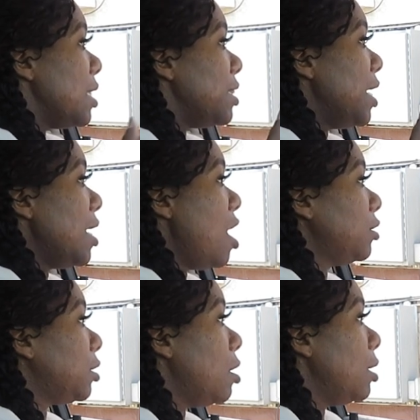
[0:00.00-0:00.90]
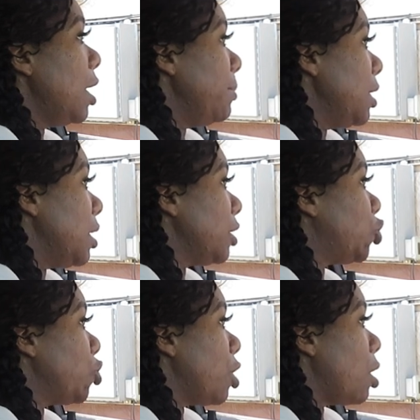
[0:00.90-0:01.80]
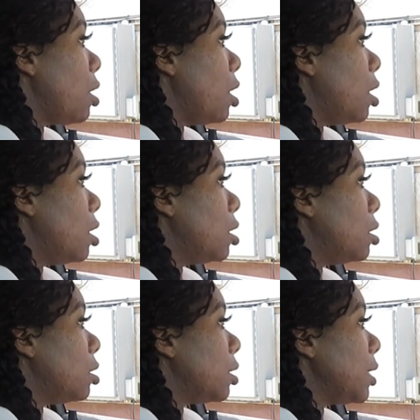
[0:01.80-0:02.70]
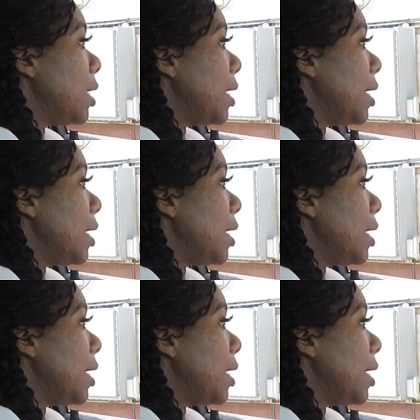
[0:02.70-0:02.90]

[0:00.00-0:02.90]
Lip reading: Then also let me get your